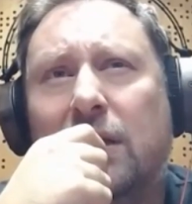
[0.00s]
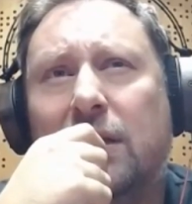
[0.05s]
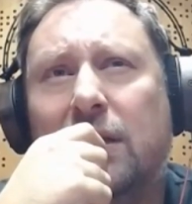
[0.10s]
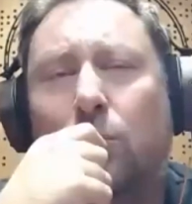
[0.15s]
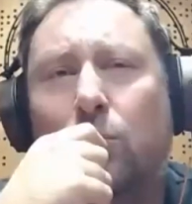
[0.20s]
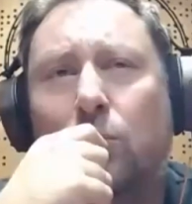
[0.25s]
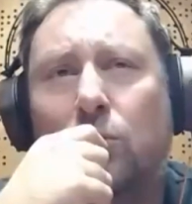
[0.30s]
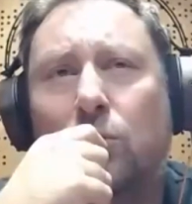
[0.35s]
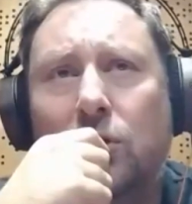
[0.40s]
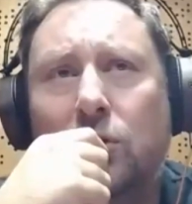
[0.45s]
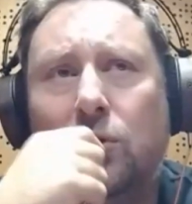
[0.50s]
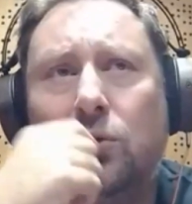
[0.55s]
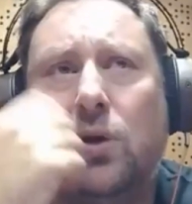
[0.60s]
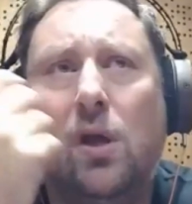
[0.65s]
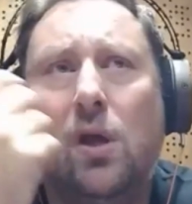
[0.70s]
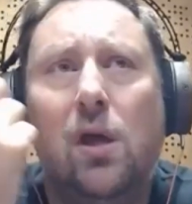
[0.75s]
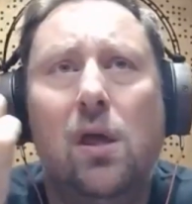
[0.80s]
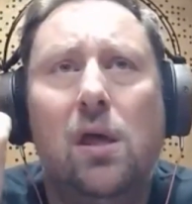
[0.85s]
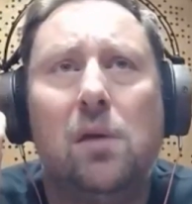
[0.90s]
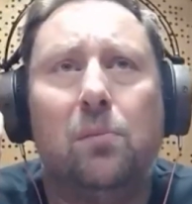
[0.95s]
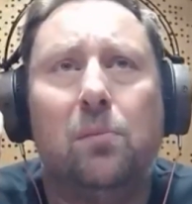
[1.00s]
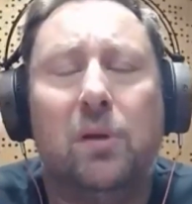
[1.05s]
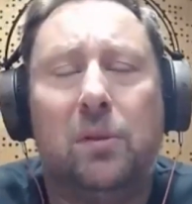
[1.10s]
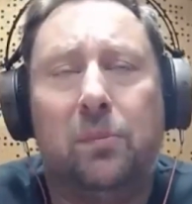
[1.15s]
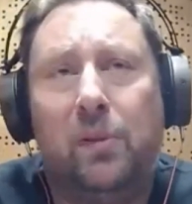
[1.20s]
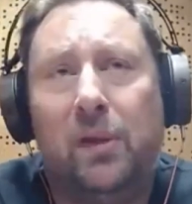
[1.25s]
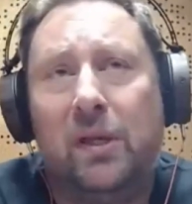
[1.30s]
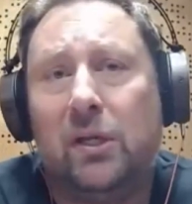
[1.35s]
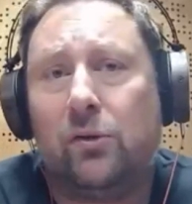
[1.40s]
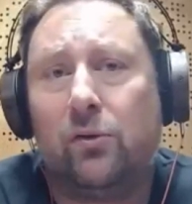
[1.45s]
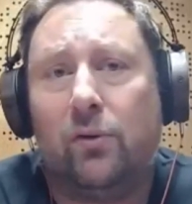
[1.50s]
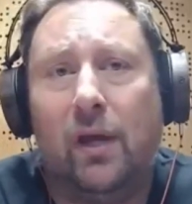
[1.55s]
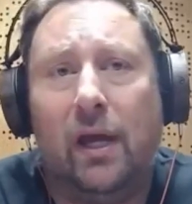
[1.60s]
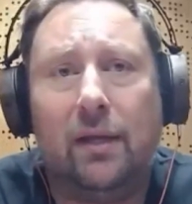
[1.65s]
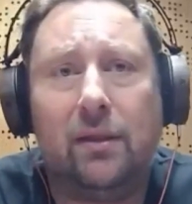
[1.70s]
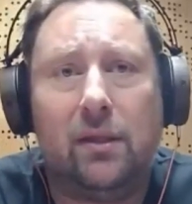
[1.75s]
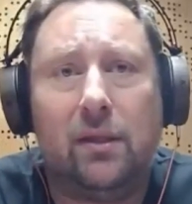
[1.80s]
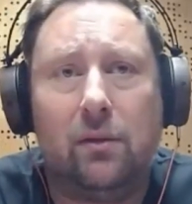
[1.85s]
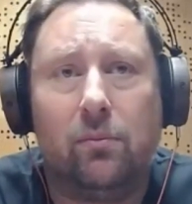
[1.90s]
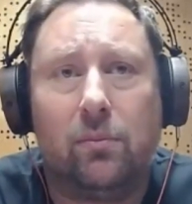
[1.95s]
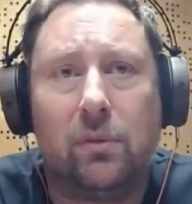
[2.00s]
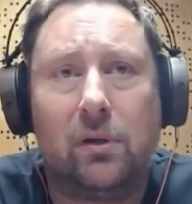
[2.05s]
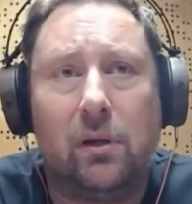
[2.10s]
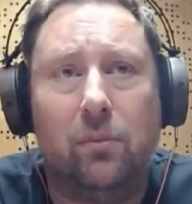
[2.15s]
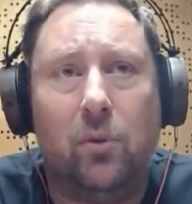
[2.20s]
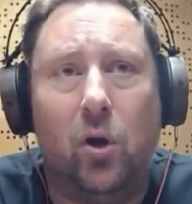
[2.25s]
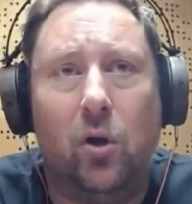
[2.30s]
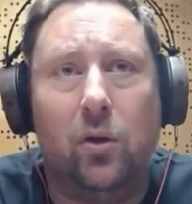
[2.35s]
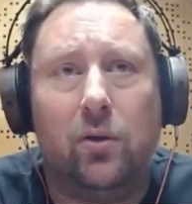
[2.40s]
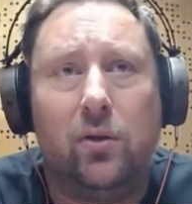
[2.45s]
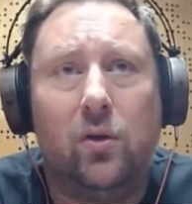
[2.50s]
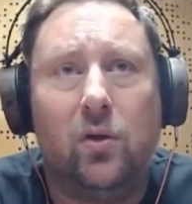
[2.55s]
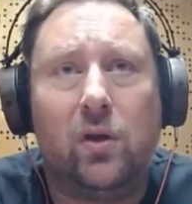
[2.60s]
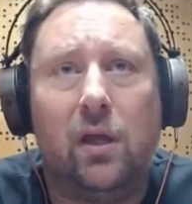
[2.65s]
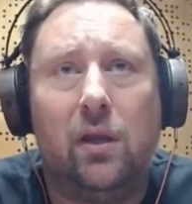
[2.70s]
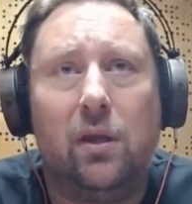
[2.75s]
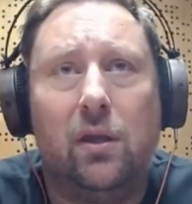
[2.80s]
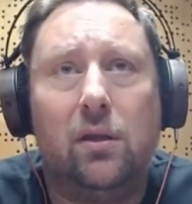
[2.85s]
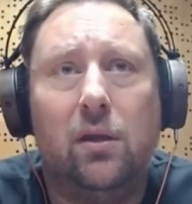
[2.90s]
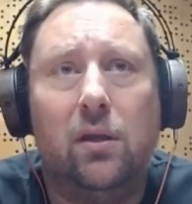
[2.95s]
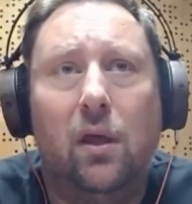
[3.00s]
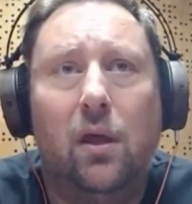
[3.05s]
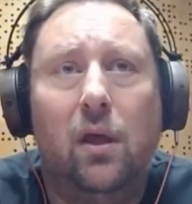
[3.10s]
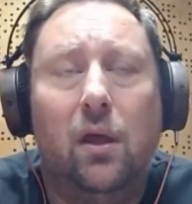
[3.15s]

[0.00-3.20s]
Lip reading: that I wouldn't do. But being creative, come on, you can